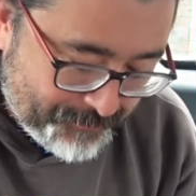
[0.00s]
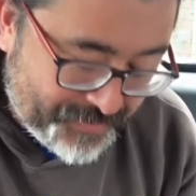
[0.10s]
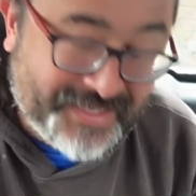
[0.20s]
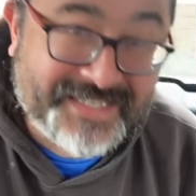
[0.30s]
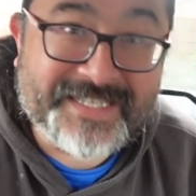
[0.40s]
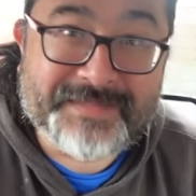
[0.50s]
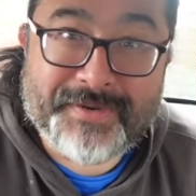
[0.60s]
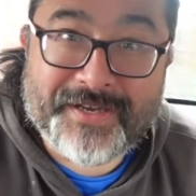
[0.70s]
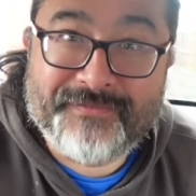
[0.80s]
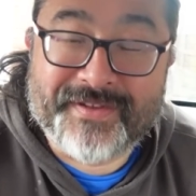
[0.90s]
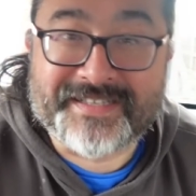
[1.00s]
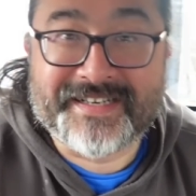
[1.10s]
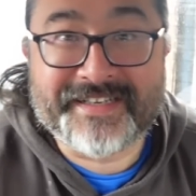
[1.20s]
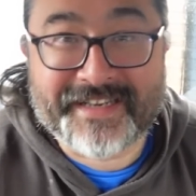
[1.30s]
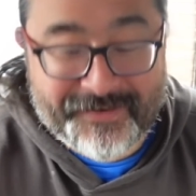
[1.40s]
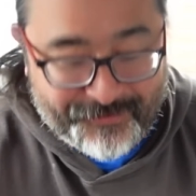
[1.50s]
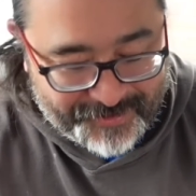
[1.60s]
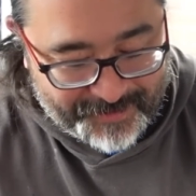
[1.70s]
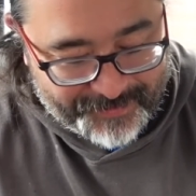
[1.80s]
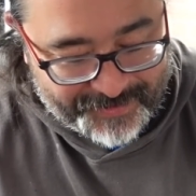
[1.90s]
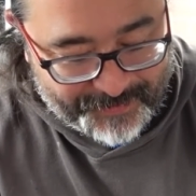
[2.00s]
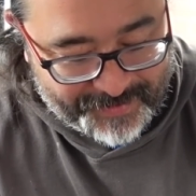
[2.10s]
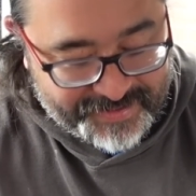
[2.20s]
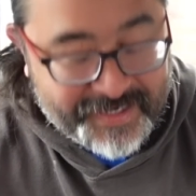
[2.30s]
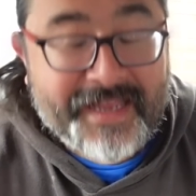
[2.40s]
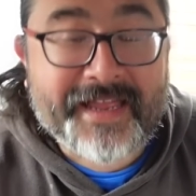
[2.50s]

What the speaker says: But this is perfect. And again, for a couple of quid,